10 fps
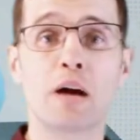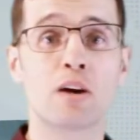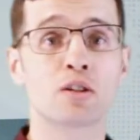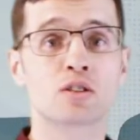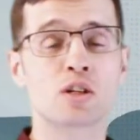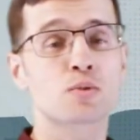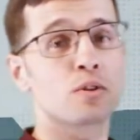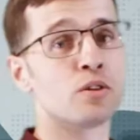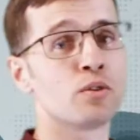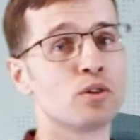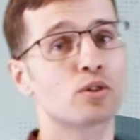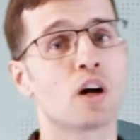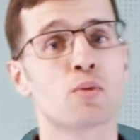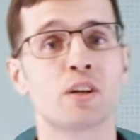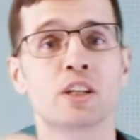power starts with a
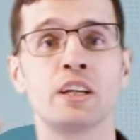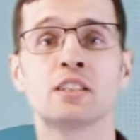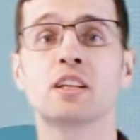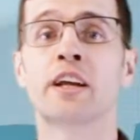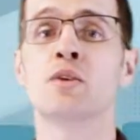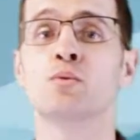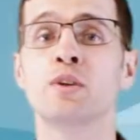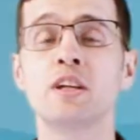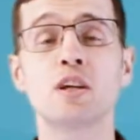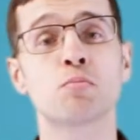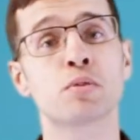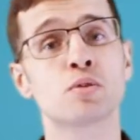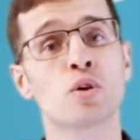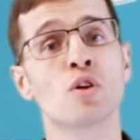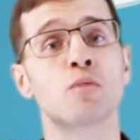neutron which hits a uranium,
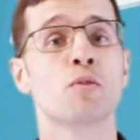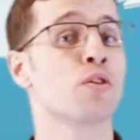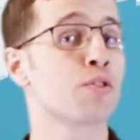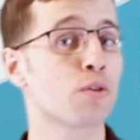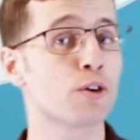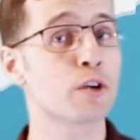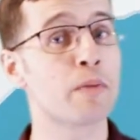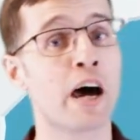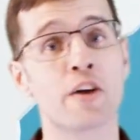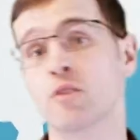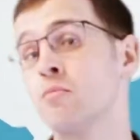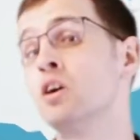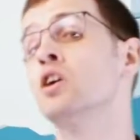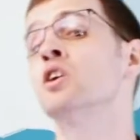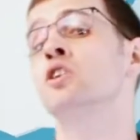plutonium, or thorium atom,
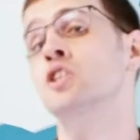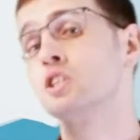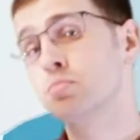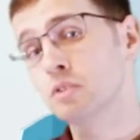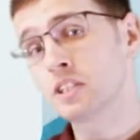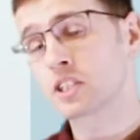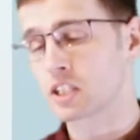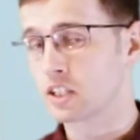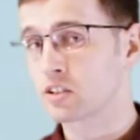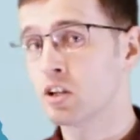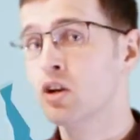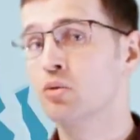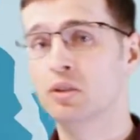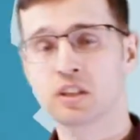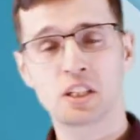splits it,
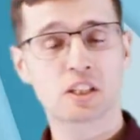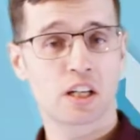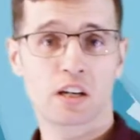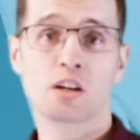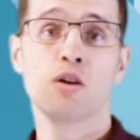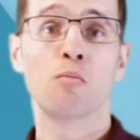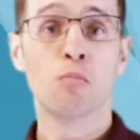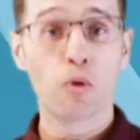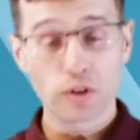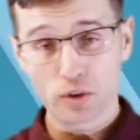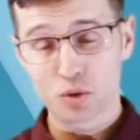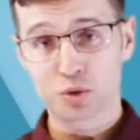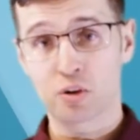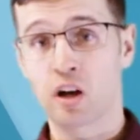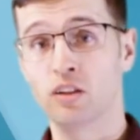releasing more
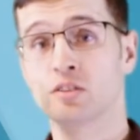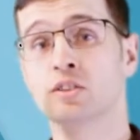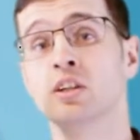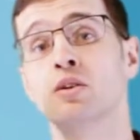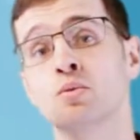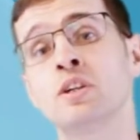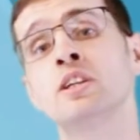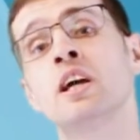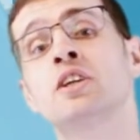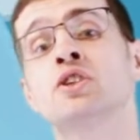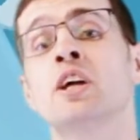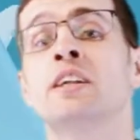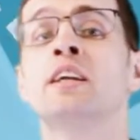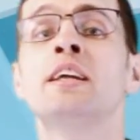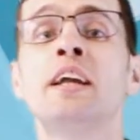neutrons, radiation, and
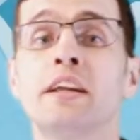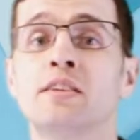heat.